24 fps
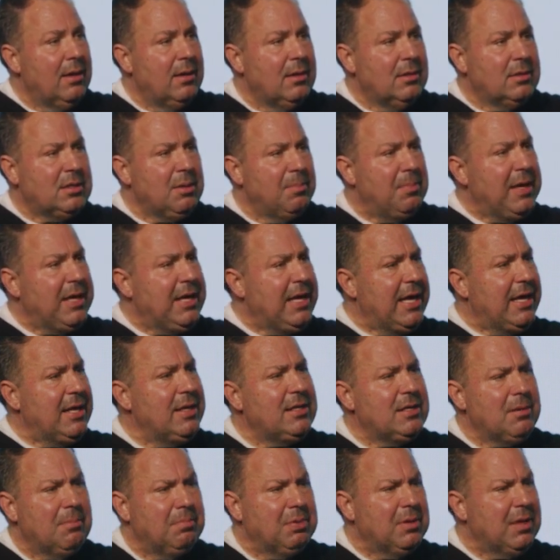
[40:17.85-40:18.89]
to begin
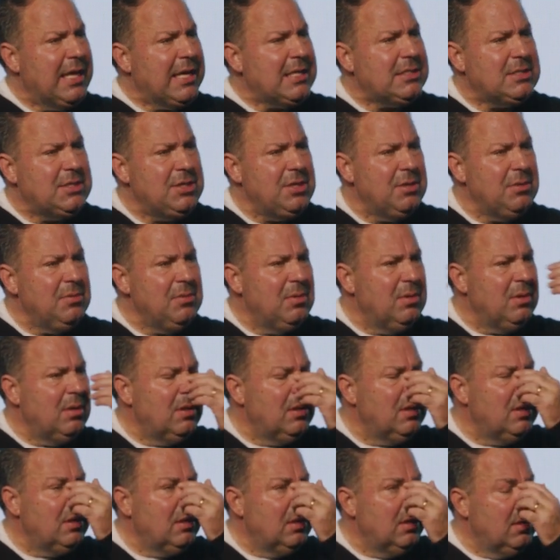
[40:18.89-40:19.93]
to bless you,
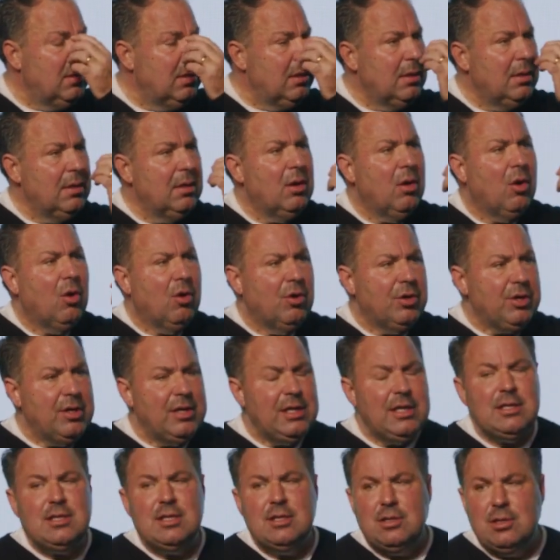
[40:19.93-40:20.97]
all you
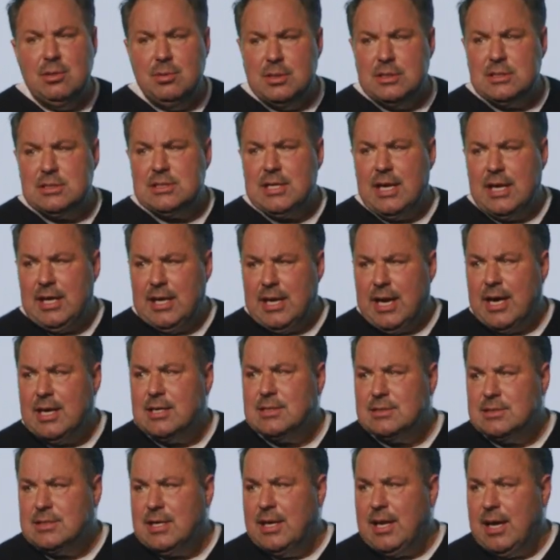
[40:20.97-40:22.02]
need to do is say
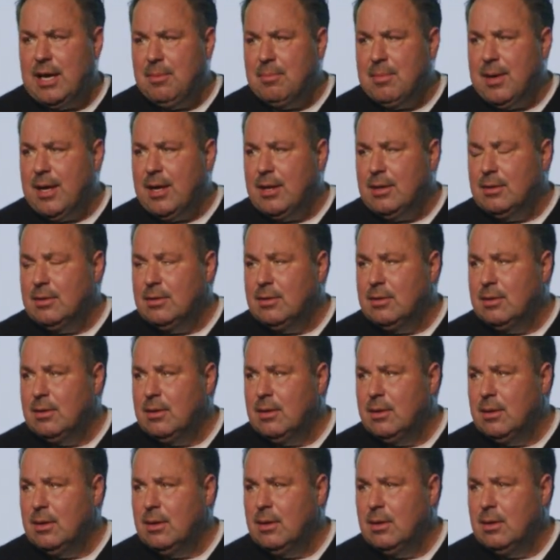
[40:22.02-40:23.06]
yes and amen.
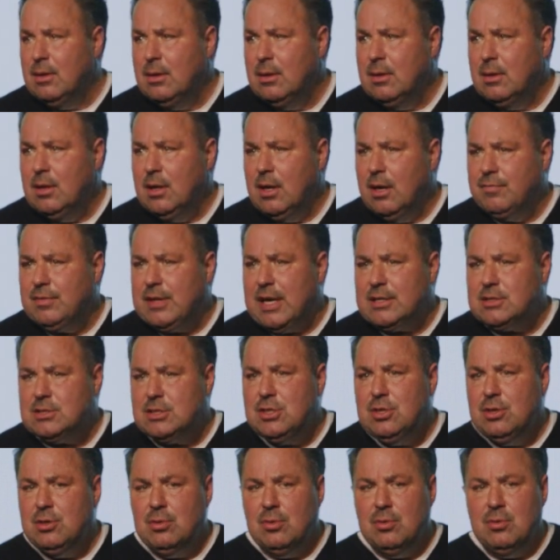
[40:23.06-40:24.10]
If that's
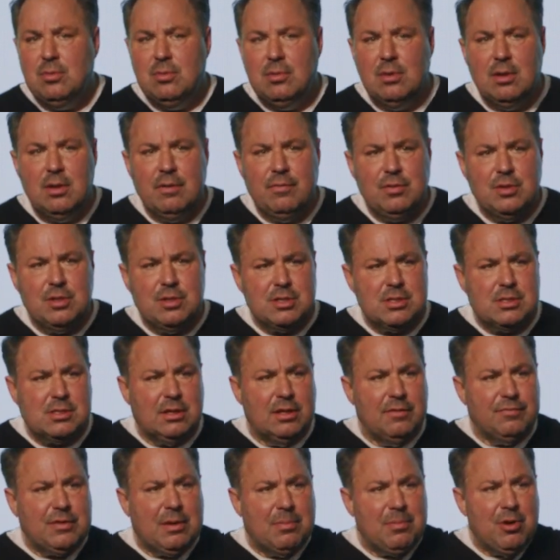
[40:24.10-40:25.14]
you, if you just
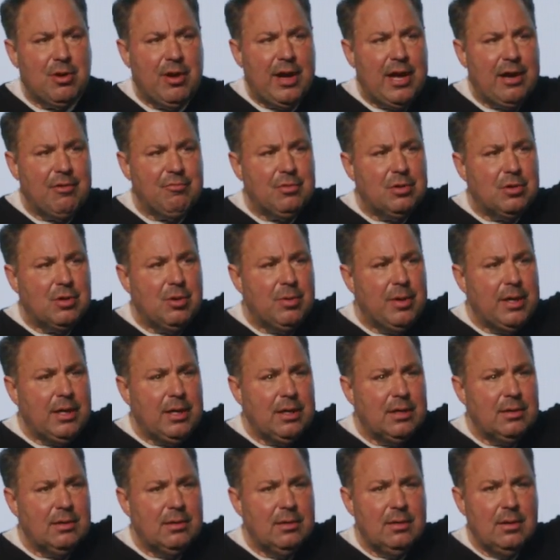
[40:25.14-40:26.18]
lift up your hand real quick
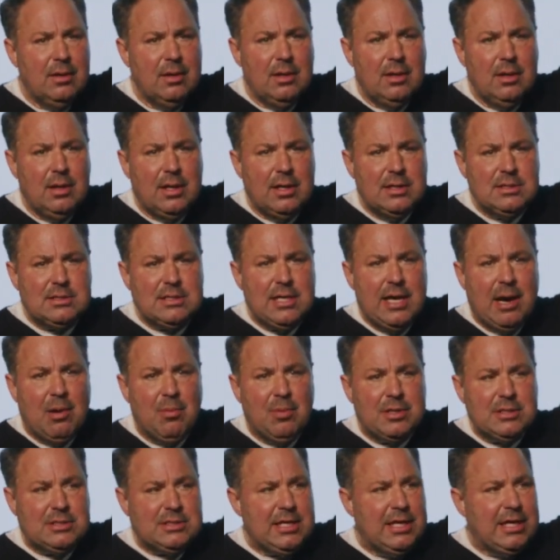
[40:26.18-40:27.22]
and say, I
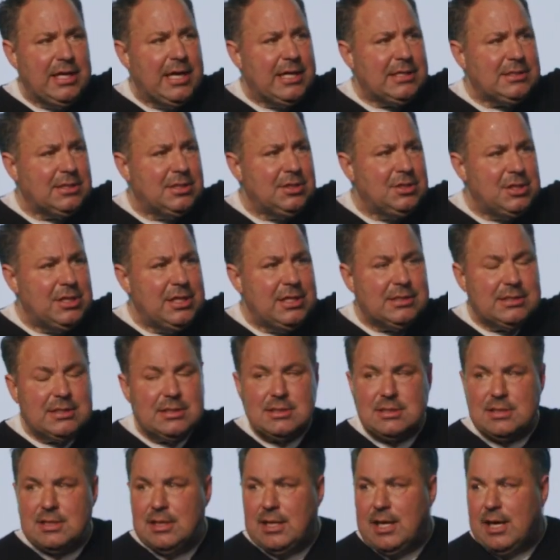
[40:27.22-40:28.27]
want to say yes to Jesus
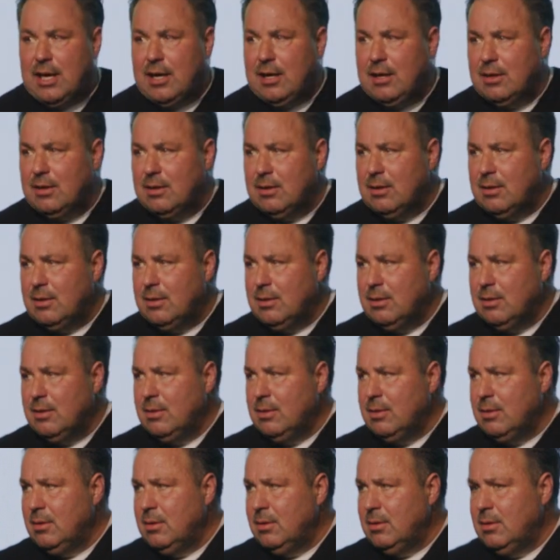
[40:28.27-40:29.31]
today.
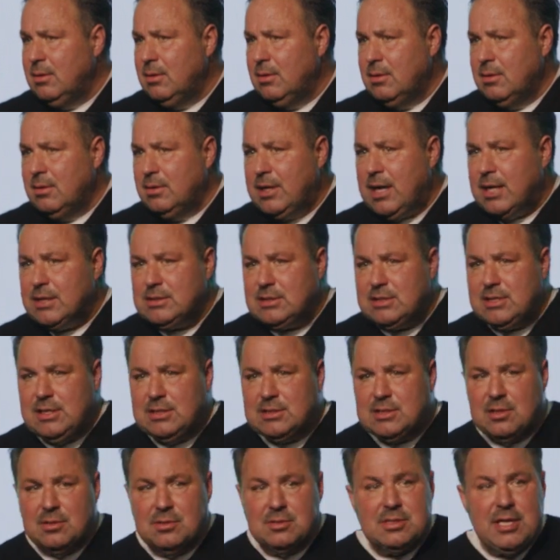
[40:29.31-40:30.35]
God sees
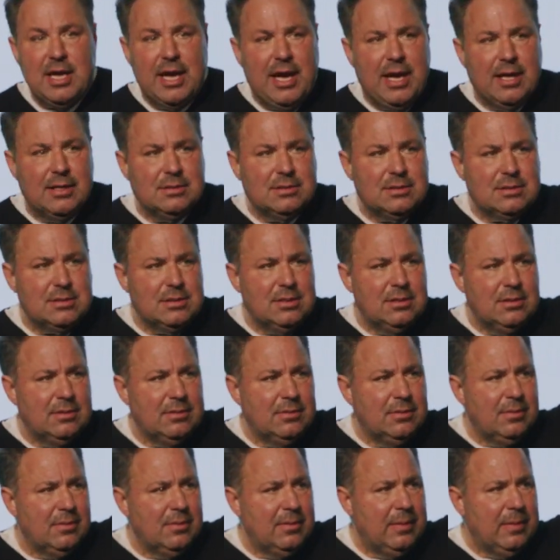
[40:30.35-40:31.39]
those hands.
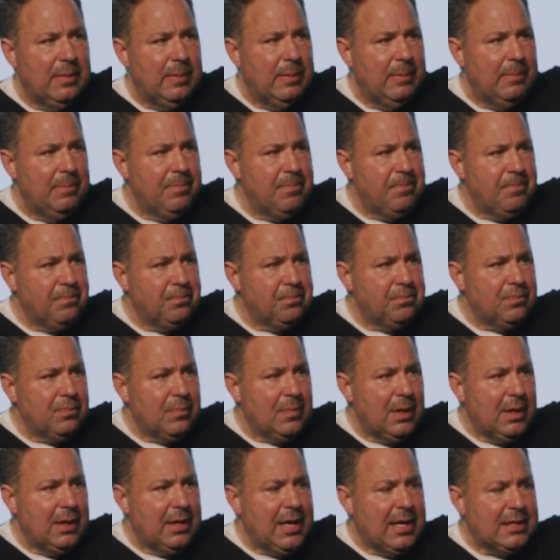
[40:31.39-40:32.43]

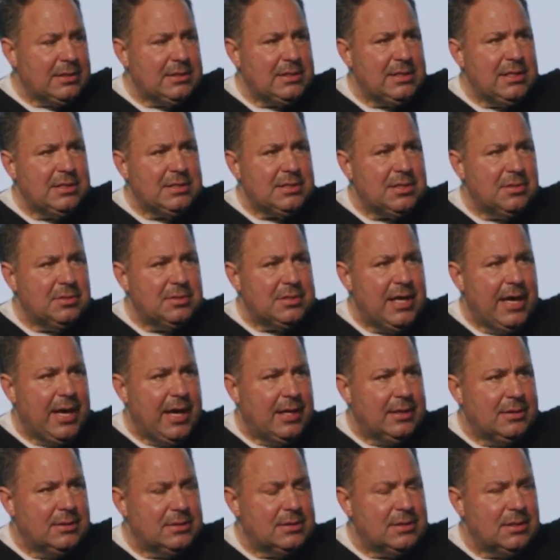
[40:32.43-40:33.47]
God sees those
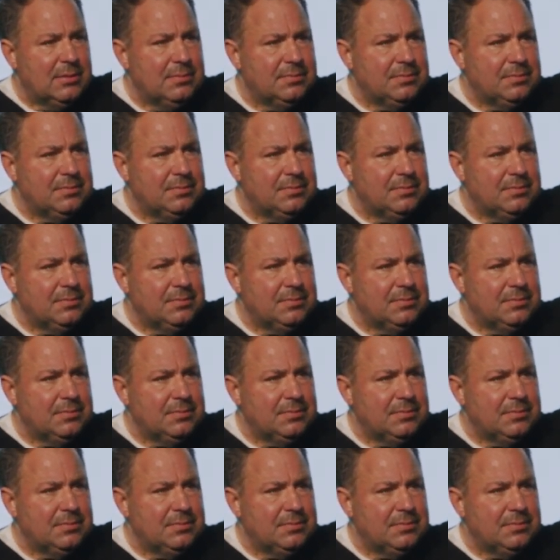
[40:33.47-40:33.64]
hands.